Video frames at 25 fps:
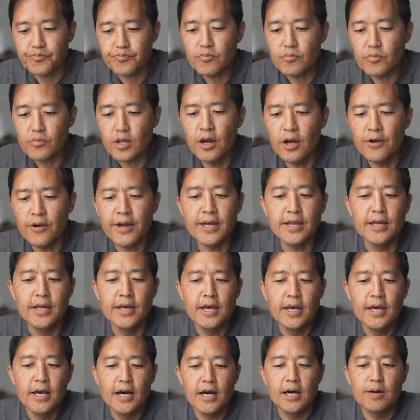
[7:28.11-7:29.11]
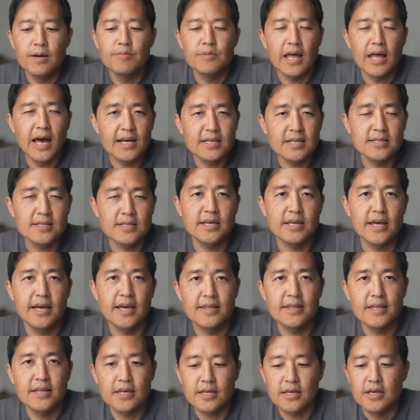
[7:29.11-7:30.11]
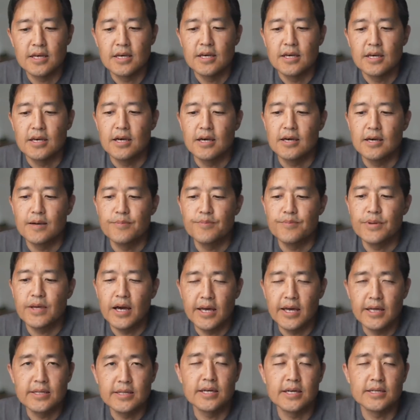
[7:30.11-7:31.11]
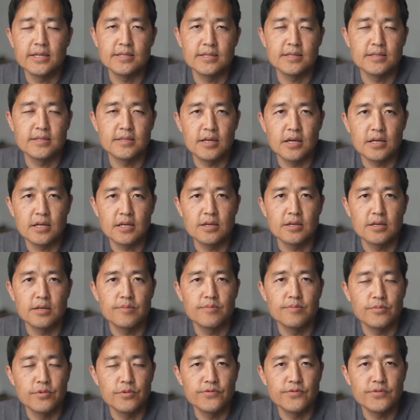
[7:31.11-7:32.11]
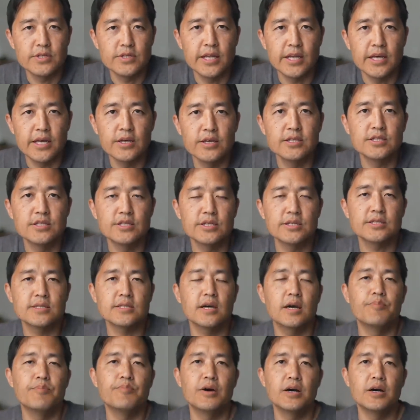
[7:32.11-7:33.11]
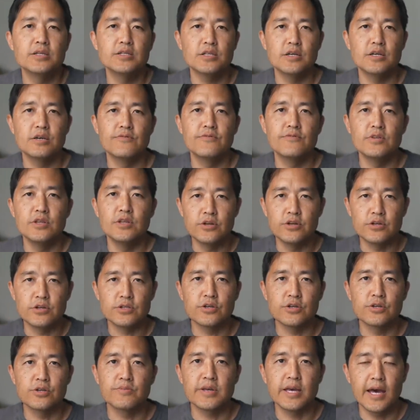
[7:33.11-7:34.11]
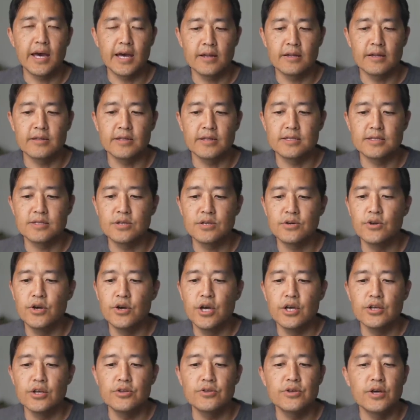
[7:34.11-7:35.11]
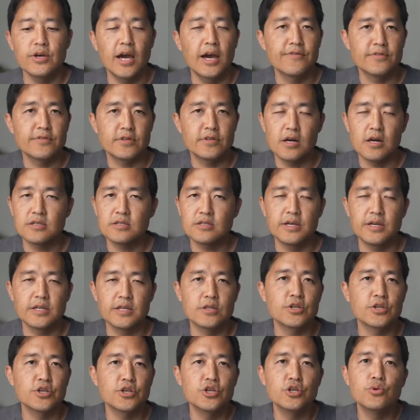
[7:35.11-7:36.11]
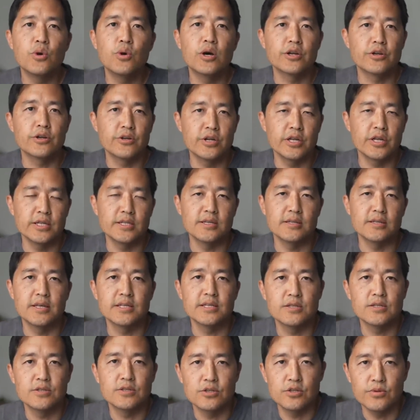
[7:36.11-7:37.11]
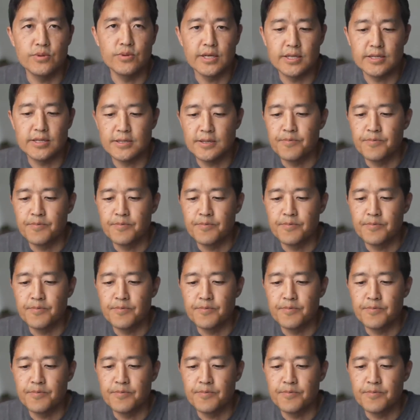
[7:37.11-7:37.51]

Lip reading: All right. Lastly, I think behind Tesla stock move today is just a bunch of near-term catalysts. So I've talked about Q1 earnings in less than 2 weeks.